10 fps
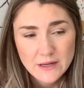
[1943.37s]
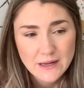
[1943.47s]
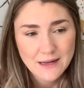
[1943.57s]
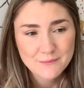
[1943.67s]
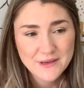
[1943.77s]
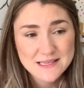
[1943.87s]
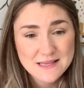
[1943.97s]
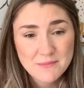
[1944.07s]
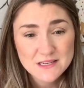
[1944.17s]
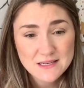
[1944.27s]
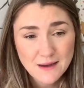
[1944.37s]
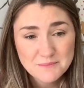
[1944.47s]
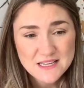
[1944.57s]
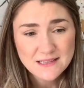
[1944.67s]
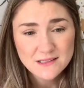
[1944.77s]
um, because I'm
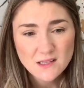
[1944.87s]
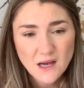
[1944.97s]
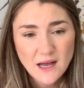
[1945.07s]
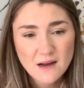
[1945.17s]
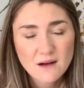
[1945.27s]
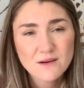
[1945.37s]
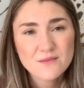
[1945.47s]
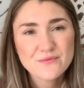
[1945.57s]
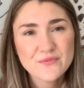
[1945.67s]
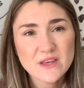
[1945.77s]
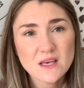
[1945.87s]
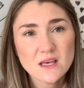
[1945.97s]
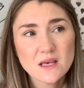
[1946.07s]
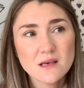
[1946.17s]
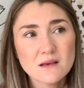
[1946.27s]
adopting a lot of
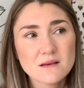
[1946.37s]
the